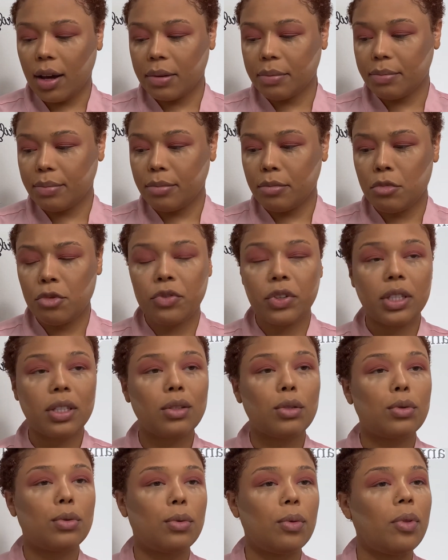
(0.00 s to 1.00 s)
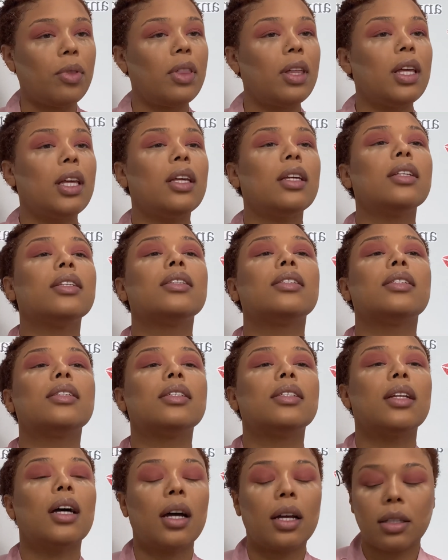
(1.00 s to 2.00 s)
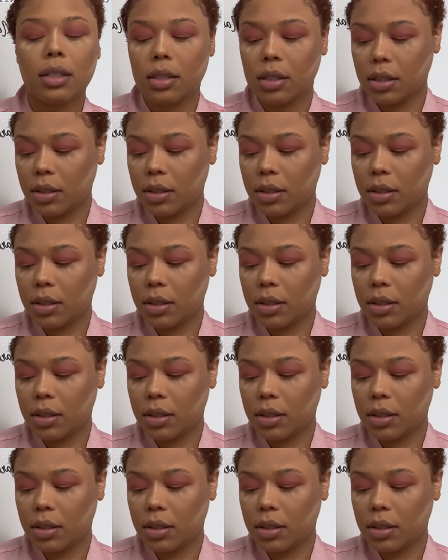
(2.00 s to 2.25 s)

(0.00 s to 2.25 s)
move into the studs.